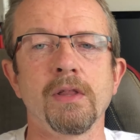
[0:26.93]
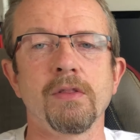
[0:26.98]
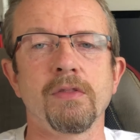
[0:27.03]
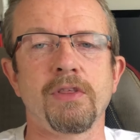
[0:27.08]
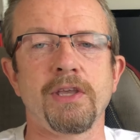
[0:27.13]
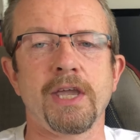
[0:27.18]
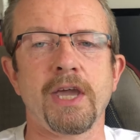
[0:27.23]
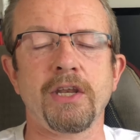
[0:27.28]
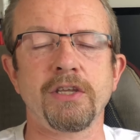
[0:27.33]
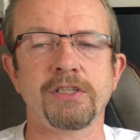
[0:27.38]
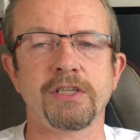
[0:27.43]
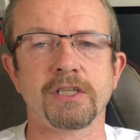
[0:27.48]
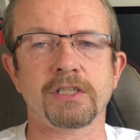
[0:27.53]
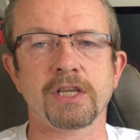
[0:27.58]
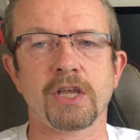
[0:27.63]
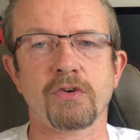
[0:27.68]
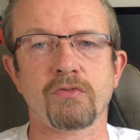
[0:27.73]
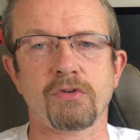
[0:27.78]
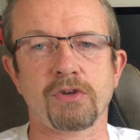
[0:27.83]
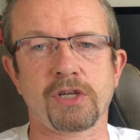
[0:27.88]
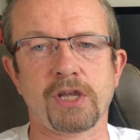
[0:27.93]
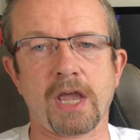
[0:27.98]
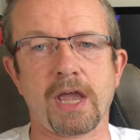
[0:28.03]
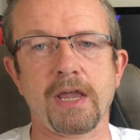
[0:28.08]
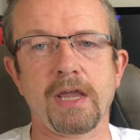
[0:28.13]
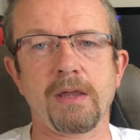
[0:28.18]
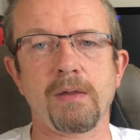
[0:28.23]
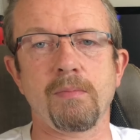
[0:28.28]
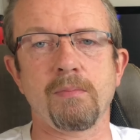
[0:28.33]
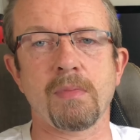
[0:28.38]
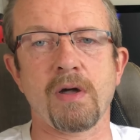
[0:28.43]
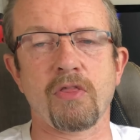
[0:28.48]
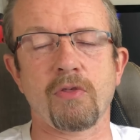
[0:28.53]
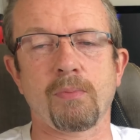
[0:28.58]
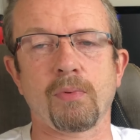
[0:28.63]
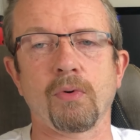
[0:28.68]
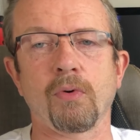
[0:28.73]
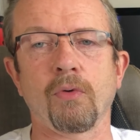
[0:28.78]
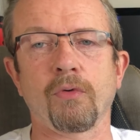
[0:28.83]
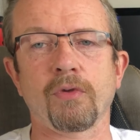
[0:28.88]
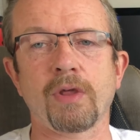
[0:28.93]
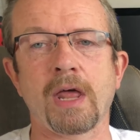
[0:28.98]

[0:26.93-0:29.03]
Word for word: the 8600K motherboard